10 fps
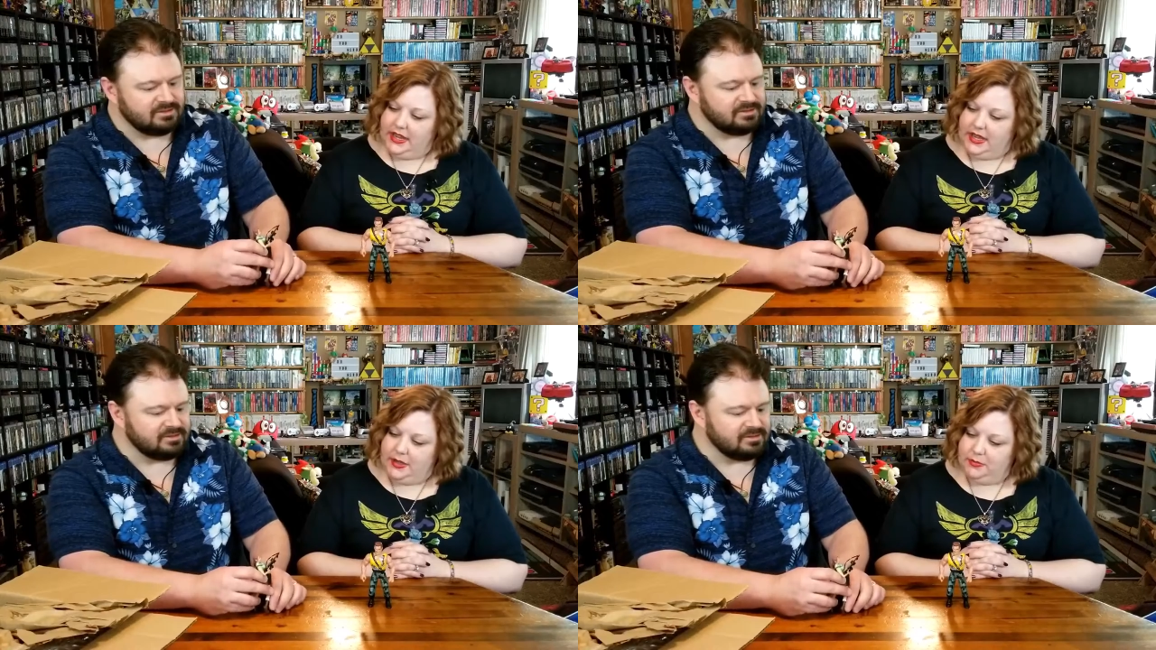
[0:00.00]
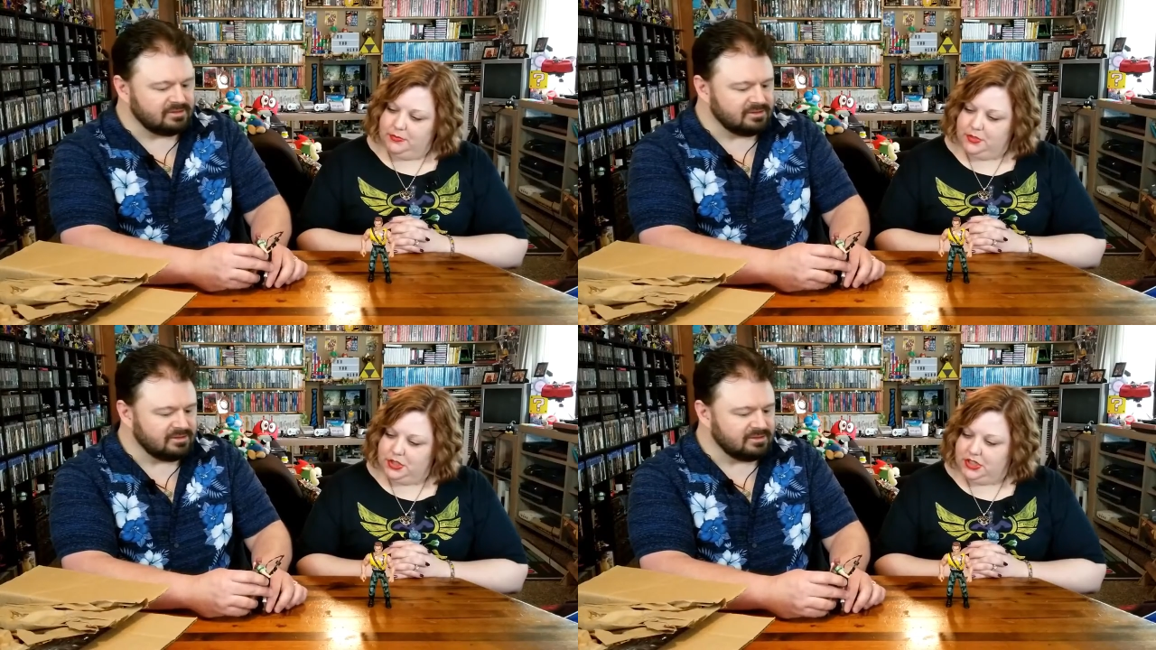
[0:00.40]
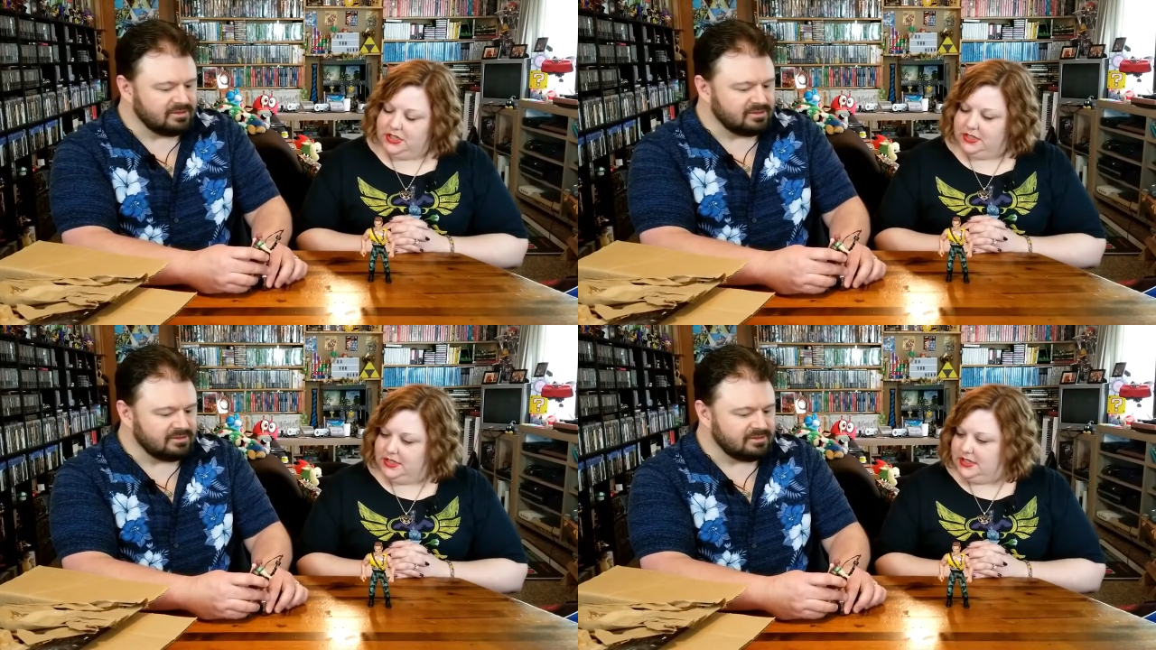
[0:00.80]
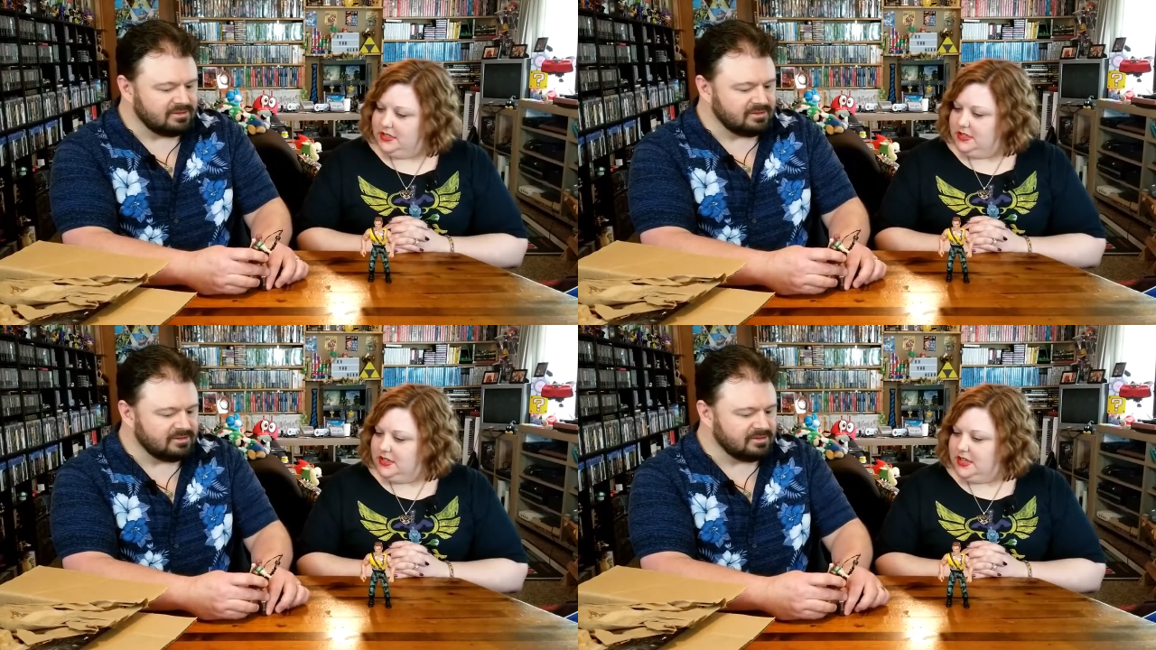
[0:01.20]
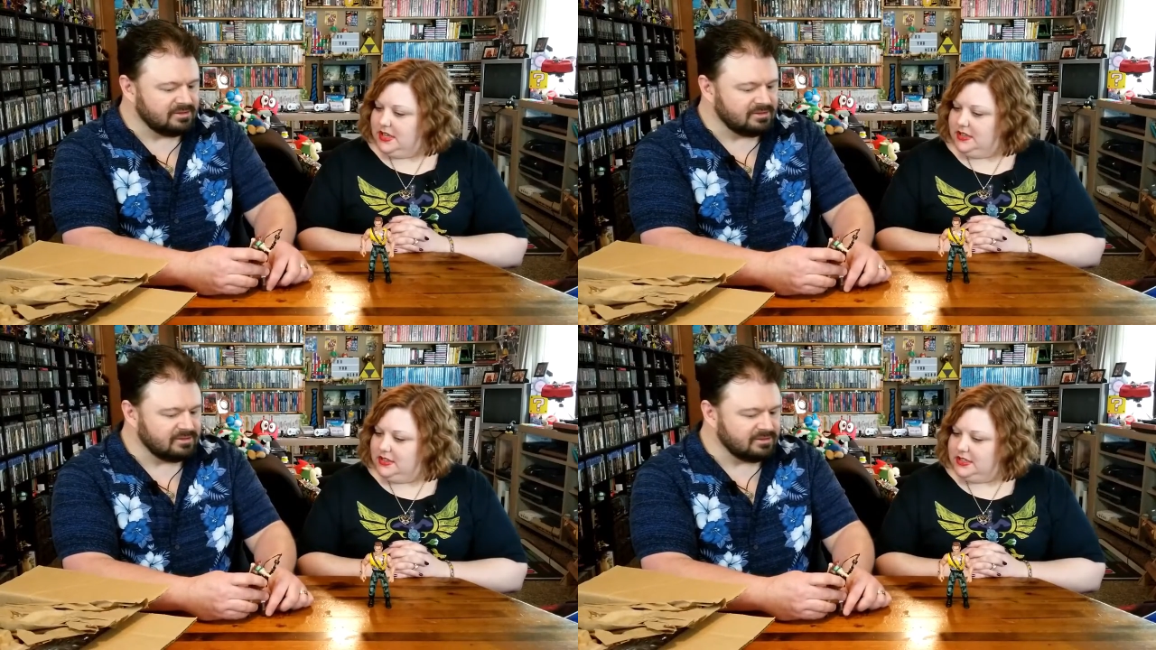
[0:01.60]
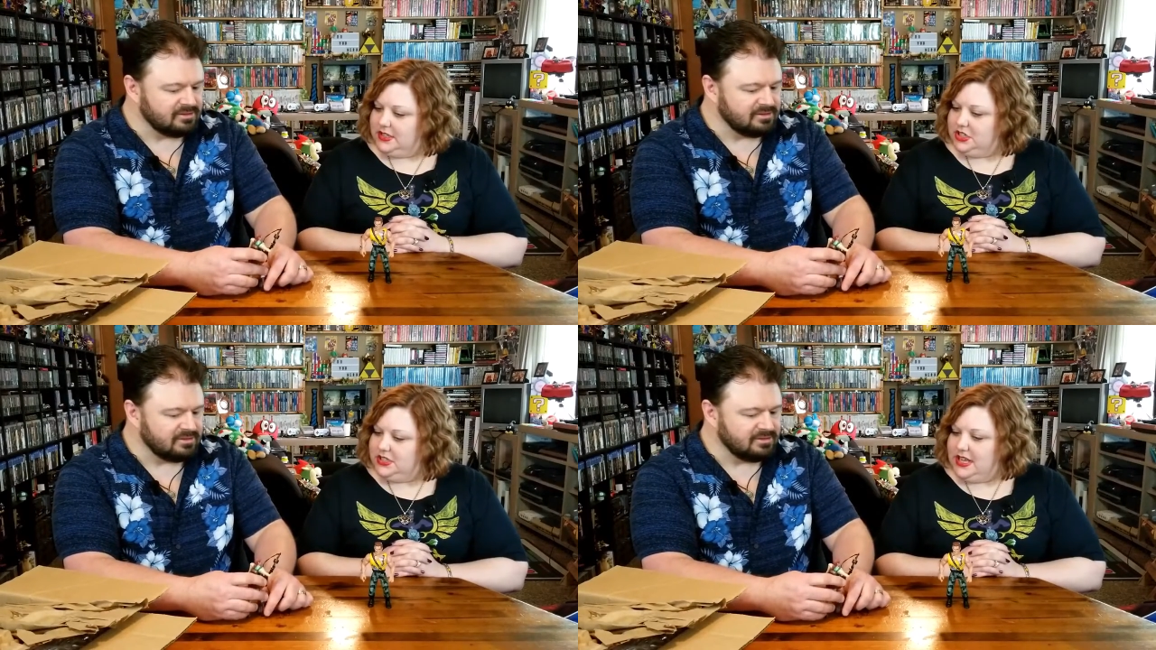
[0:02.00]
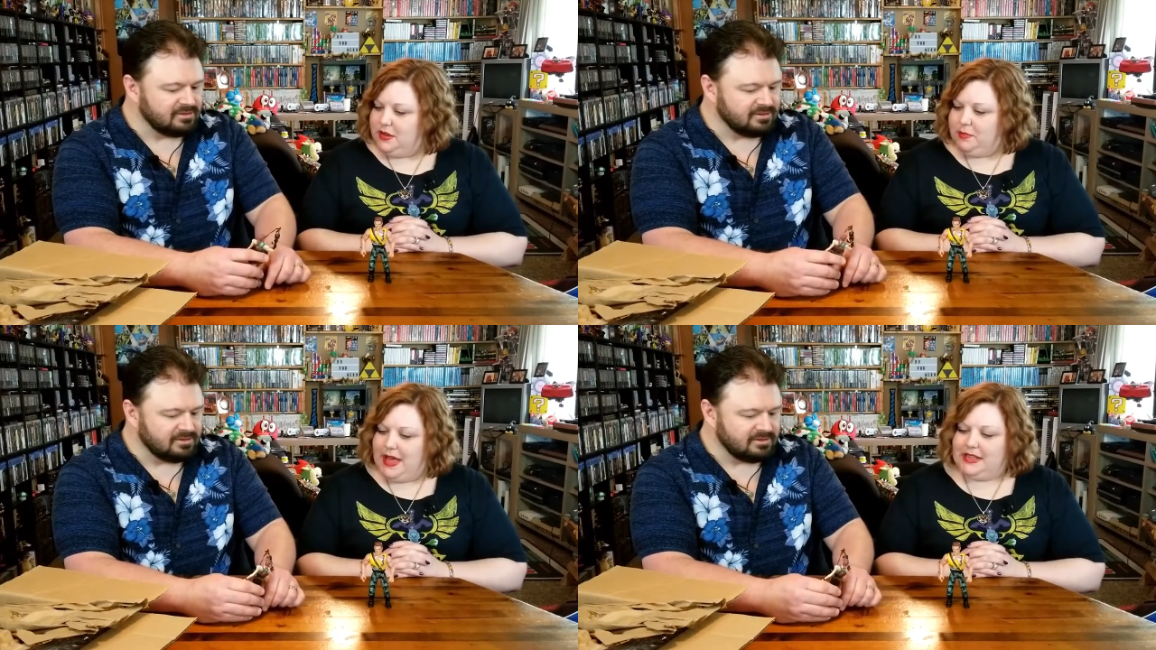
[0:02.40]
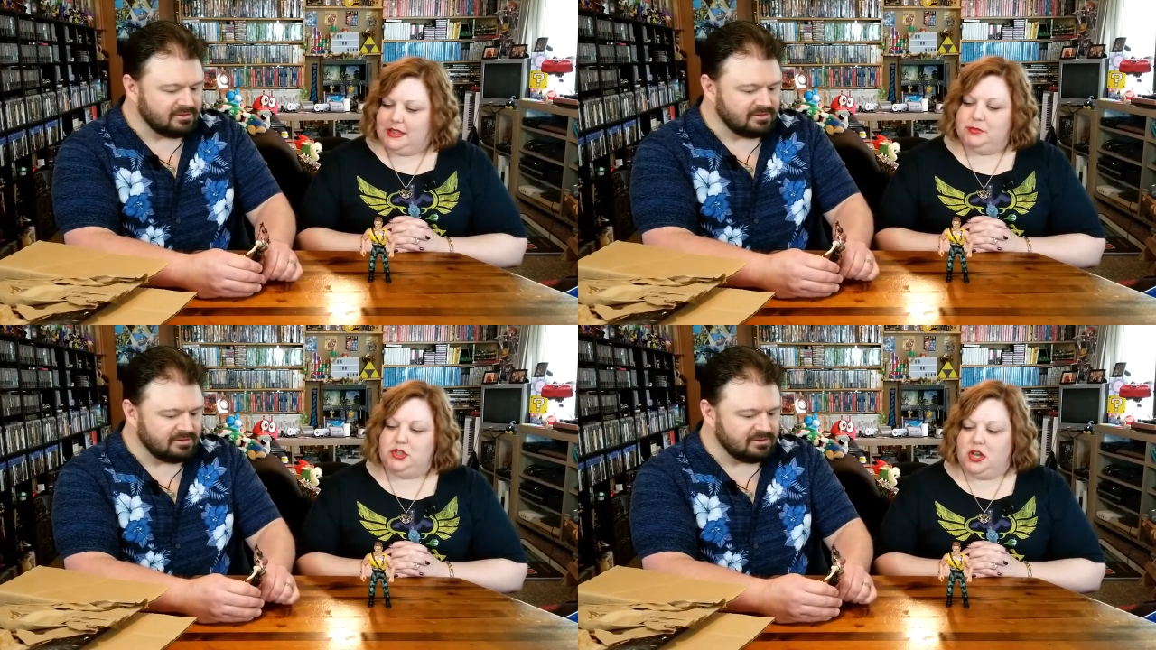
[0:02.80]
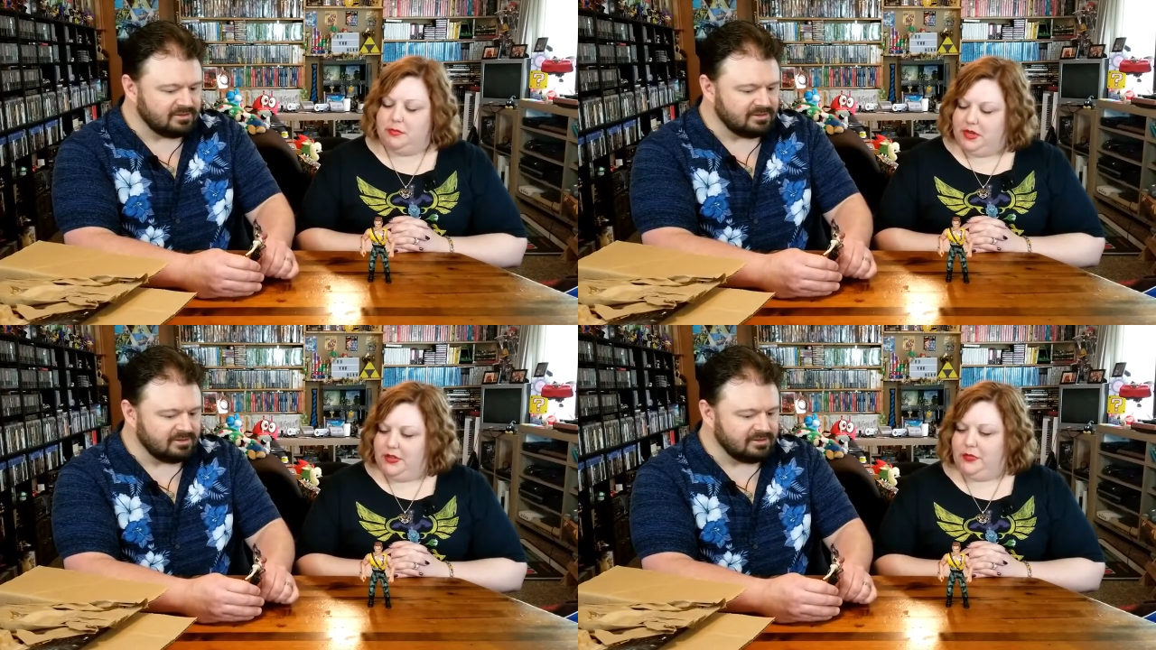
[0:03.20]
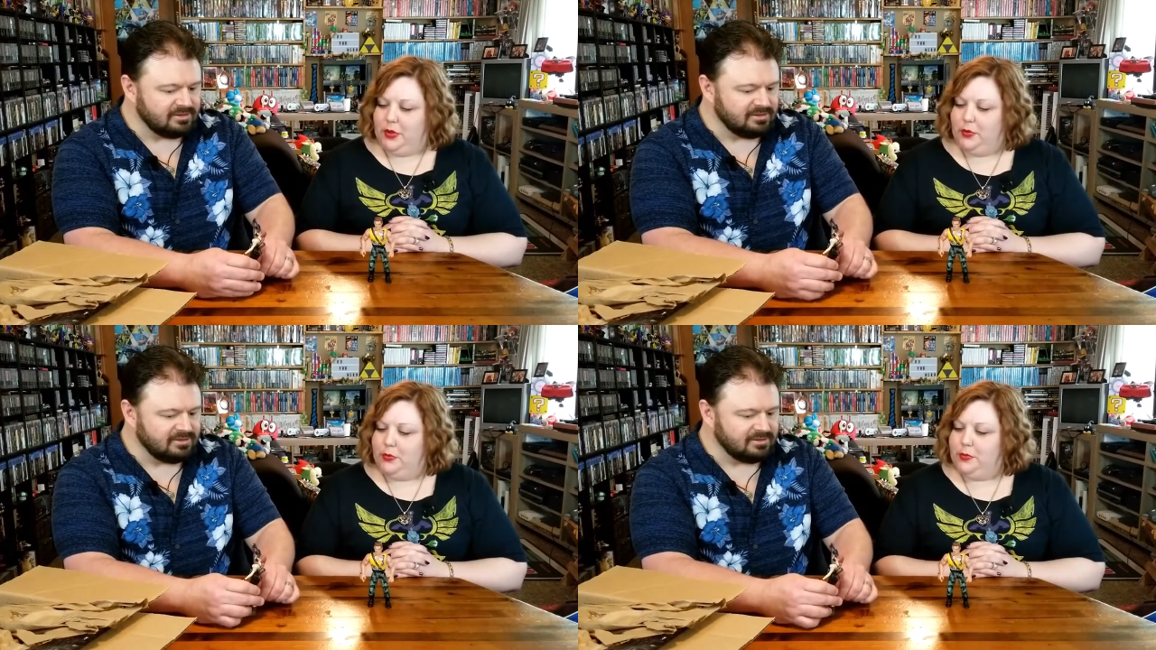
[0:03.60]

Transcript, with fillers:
Speaker 1: um, she looks like she's had a bad lip job done, though.